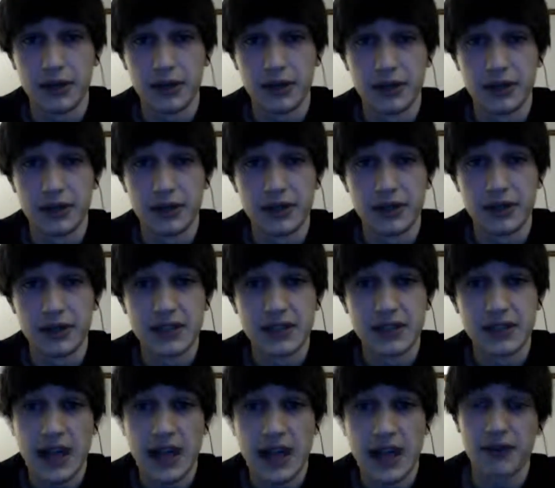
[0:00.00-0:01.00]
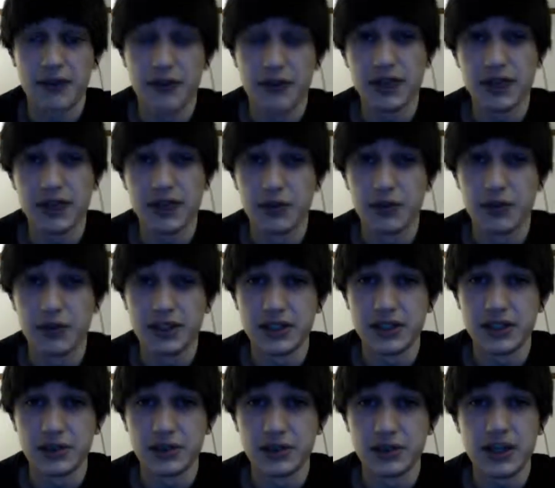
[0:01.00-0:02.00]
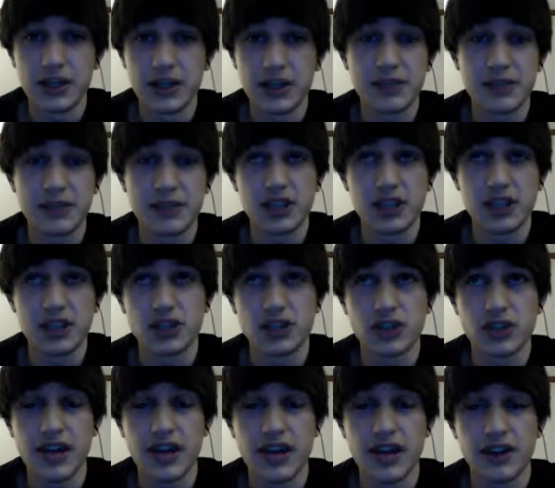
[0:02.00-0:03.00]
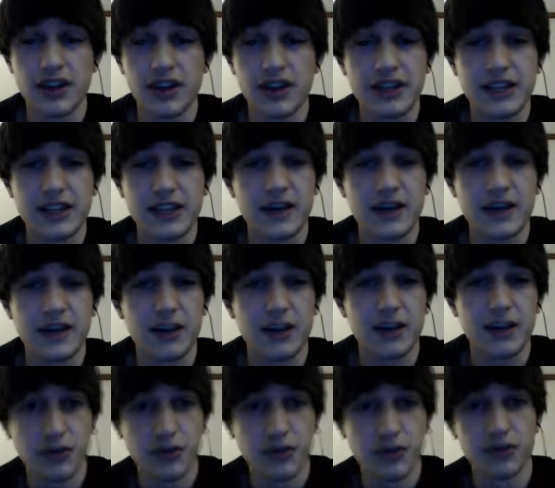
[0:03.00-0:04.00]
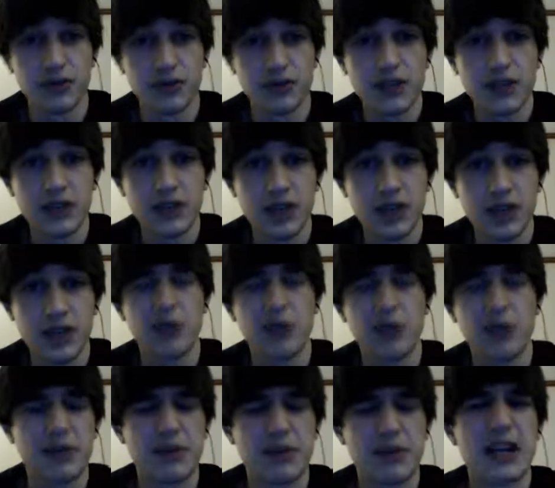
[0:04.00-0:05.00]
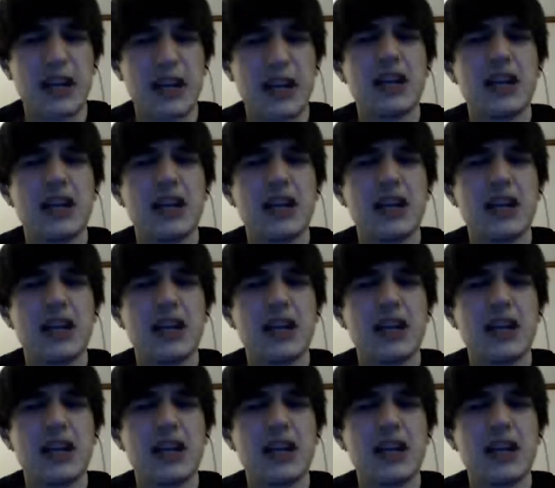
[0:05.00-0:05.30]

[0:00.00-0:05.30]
you know, because everything you read is always right, especially things you can't authentify or prove, like Wikipedia.